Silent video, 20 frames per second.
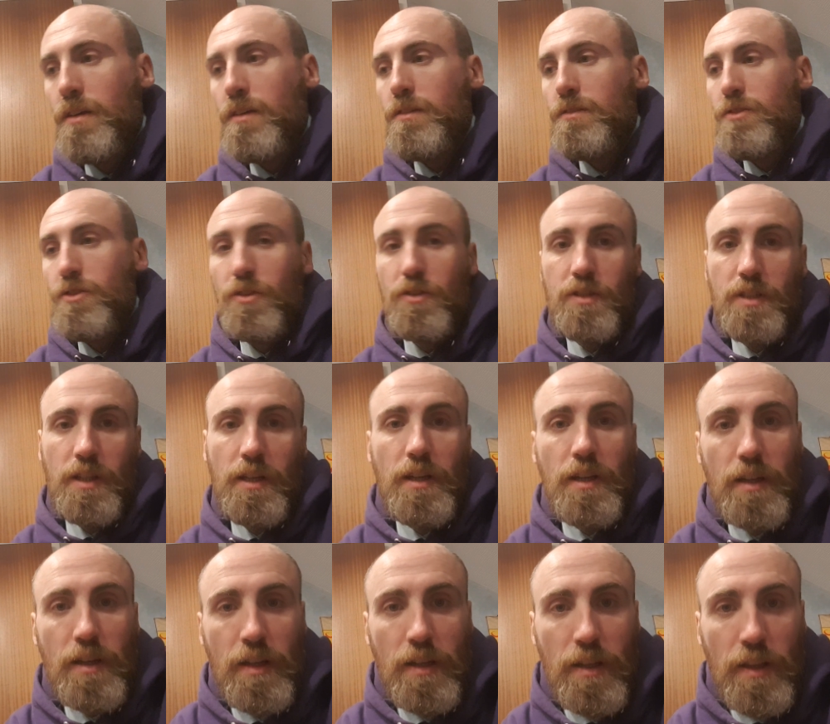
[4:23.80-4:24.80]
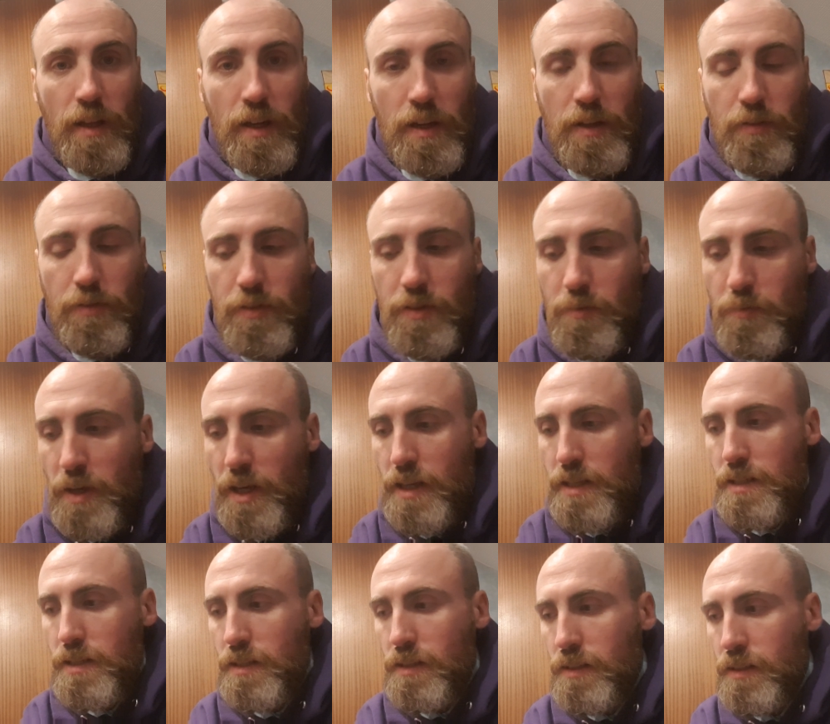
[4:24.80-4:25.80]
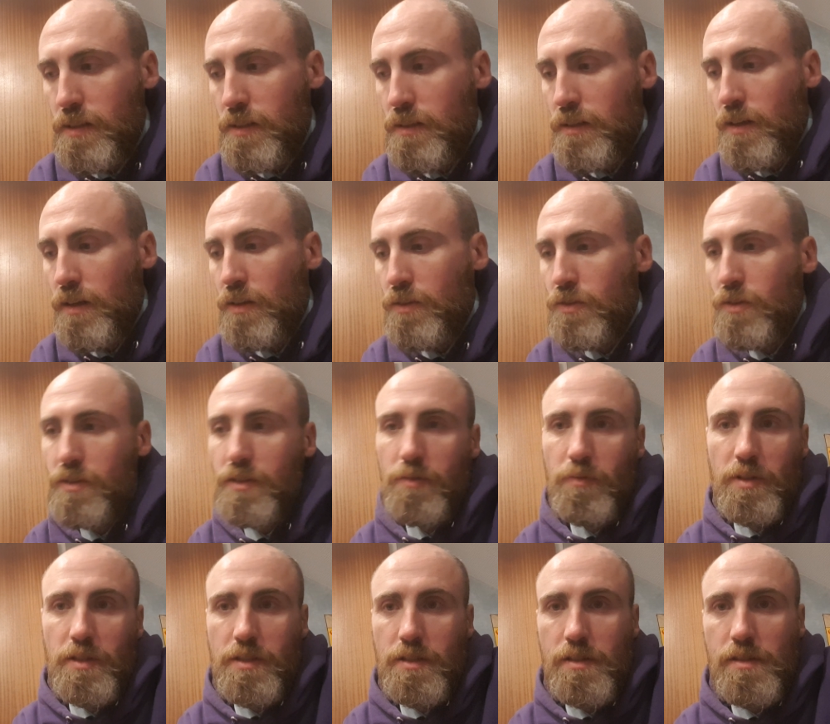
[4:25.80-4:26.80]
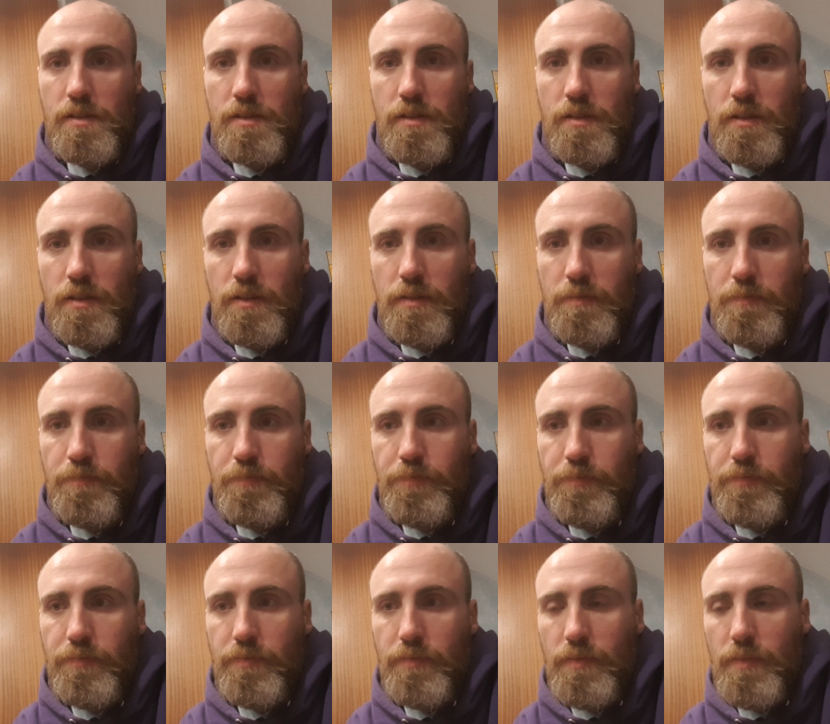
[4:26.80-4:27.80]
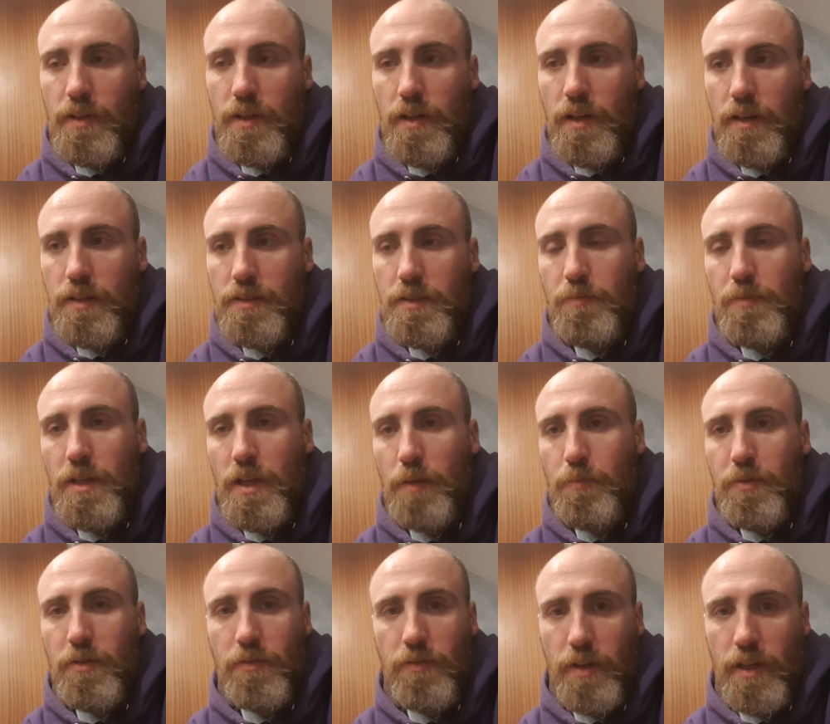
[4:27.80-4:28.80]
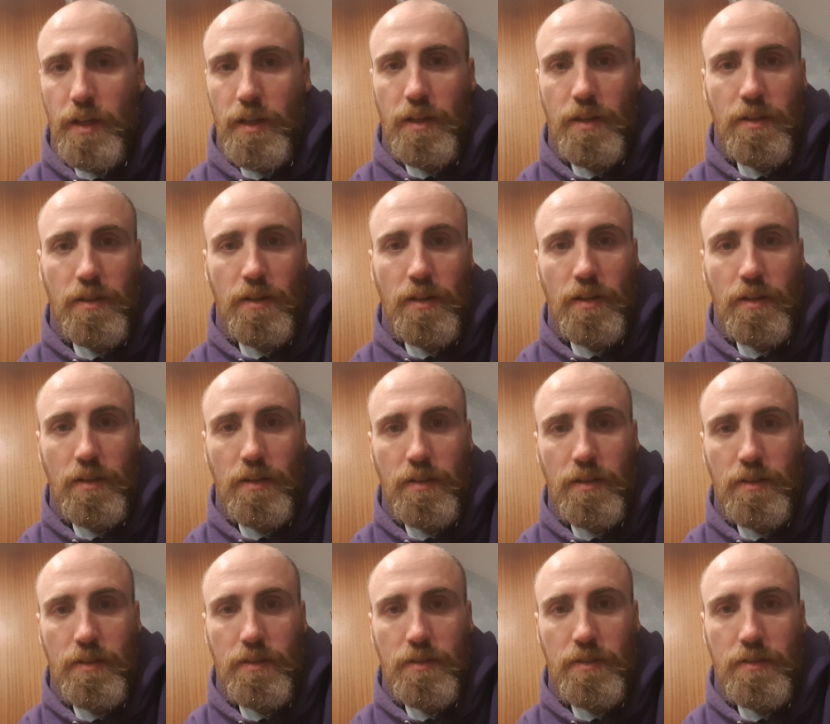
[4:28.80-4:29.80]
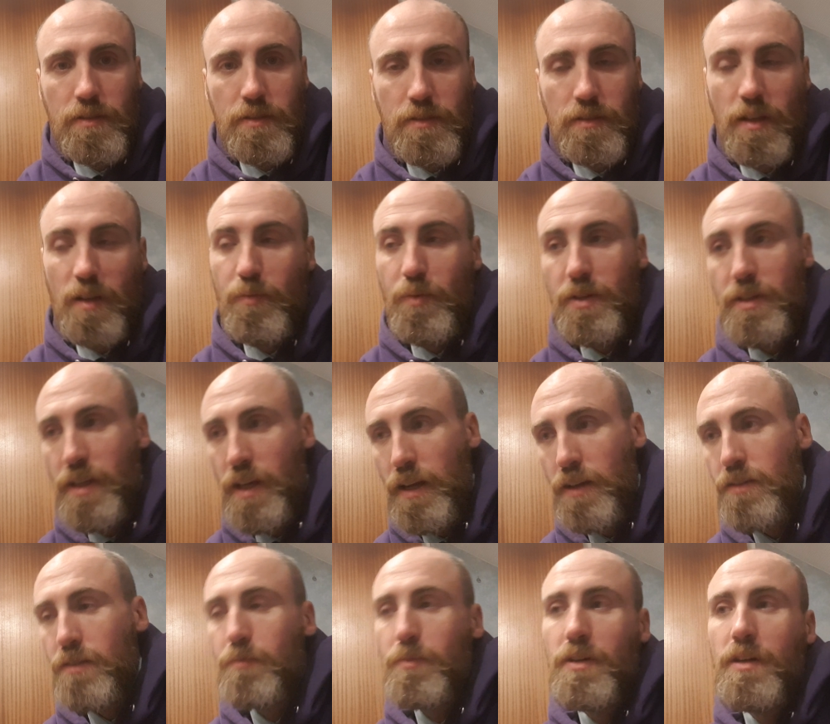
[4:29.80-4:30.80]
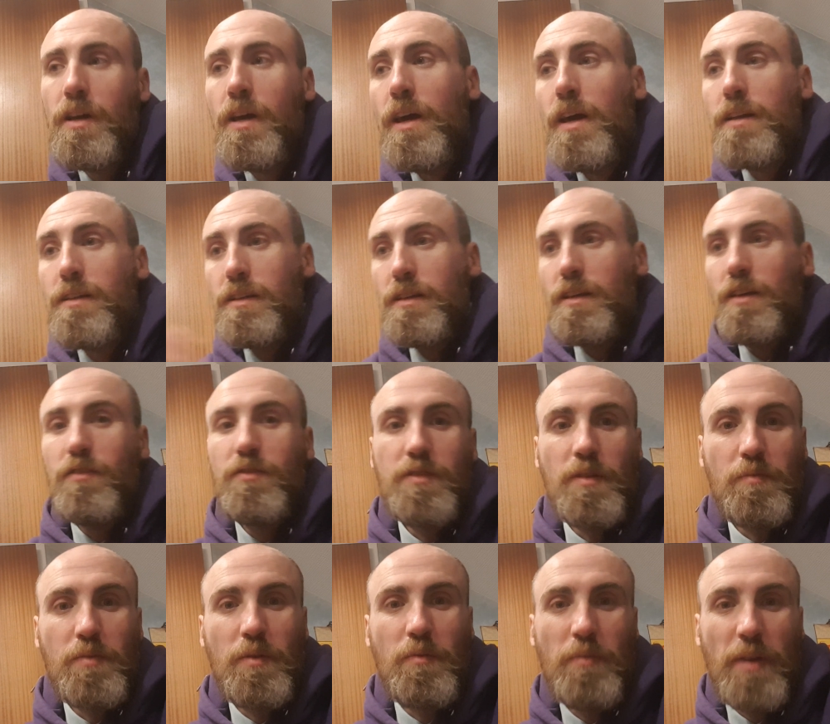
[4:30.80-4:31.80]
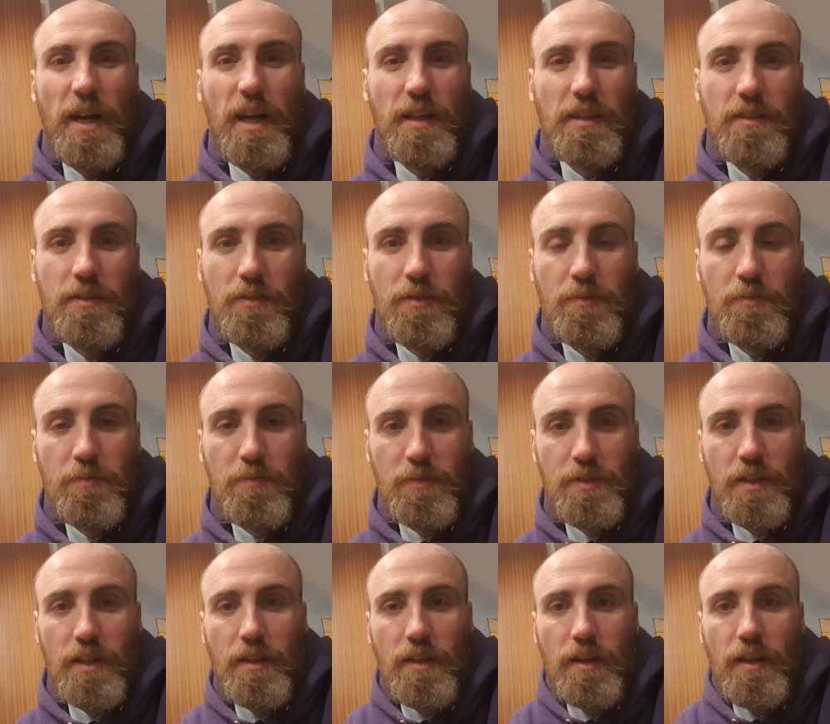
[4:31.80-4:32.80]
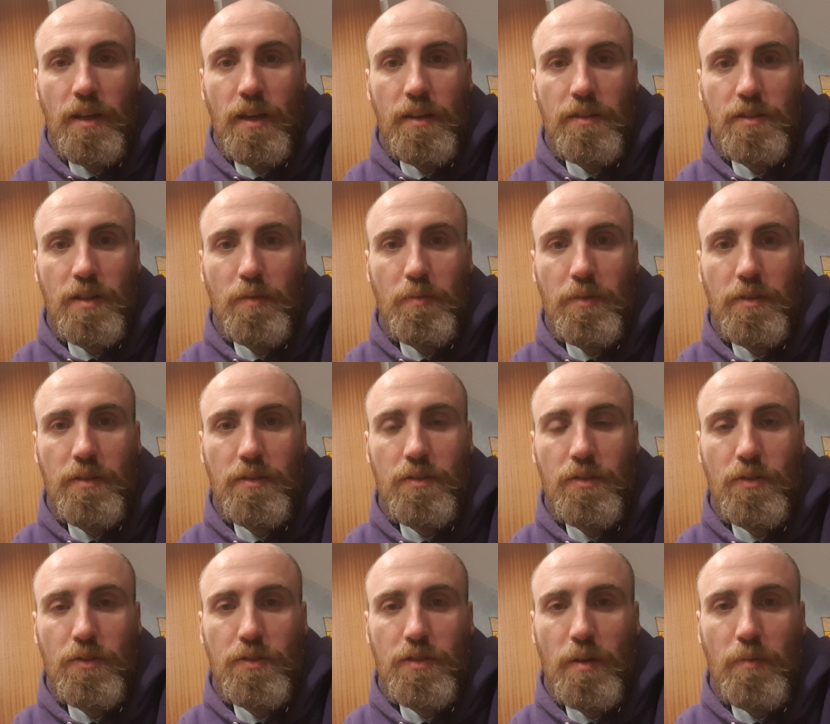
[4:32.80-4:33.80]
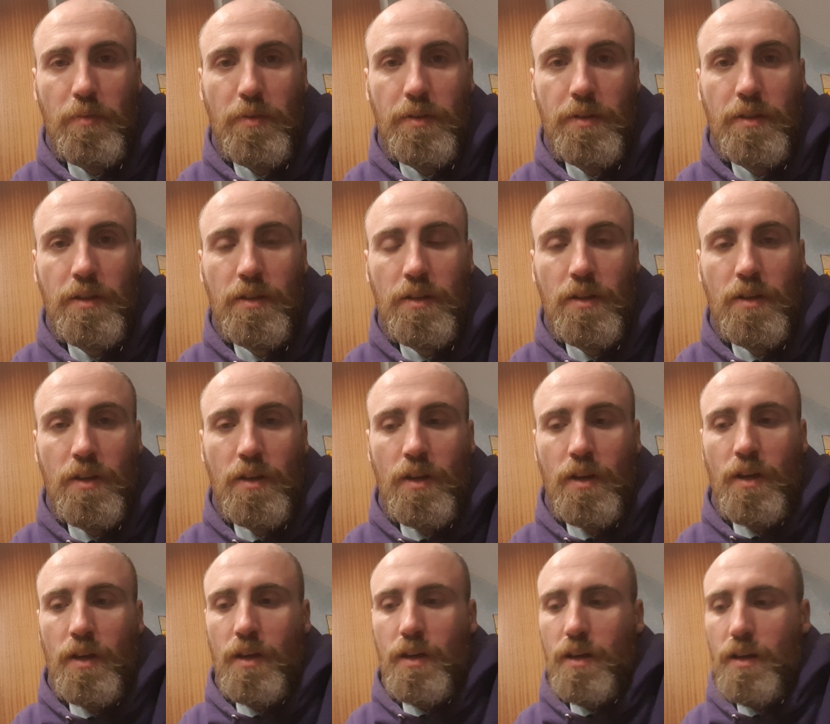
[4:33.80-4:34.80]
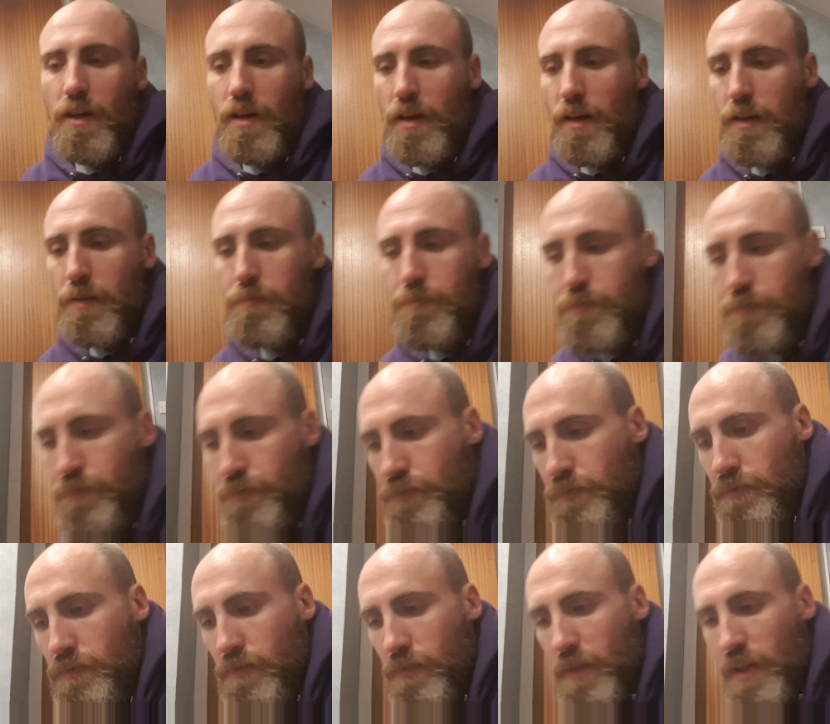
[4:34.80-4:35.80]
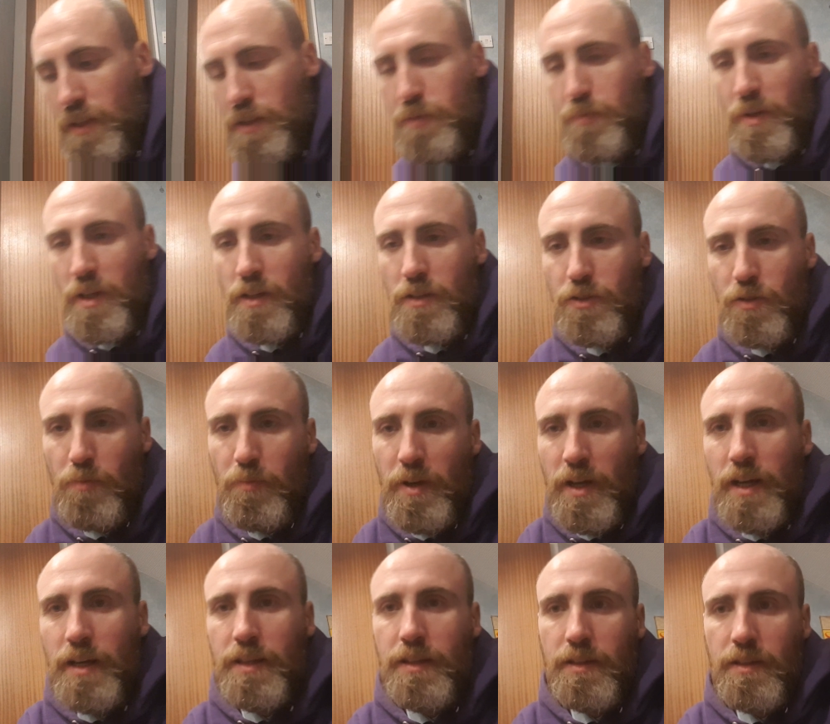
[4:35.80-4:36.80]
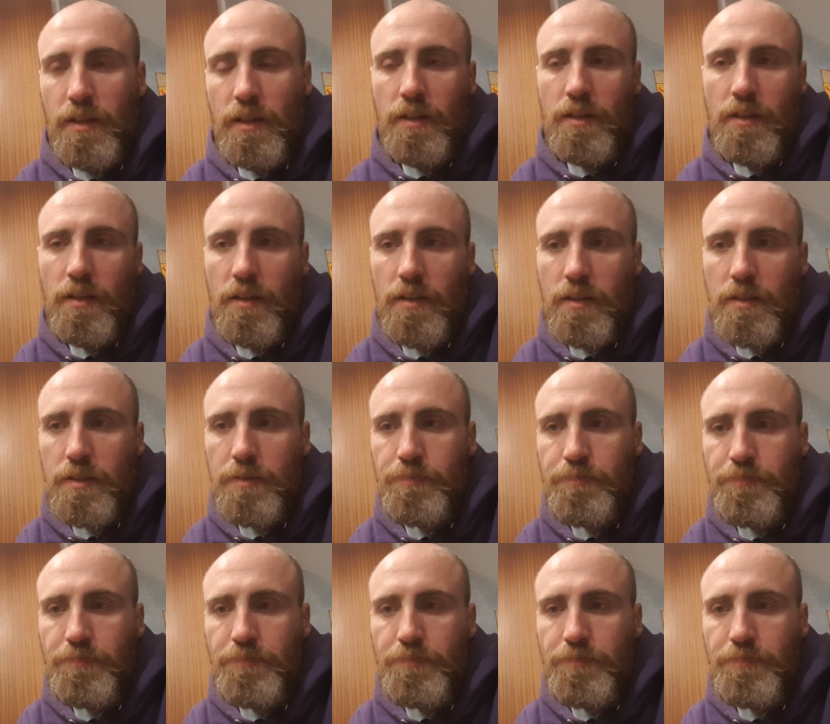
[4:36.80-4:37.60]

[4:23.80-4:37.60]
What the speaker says: duty in life, their masculine duty, which is to be a provider, a protector, but to give something back, to create something, do something. The spiritual path in India,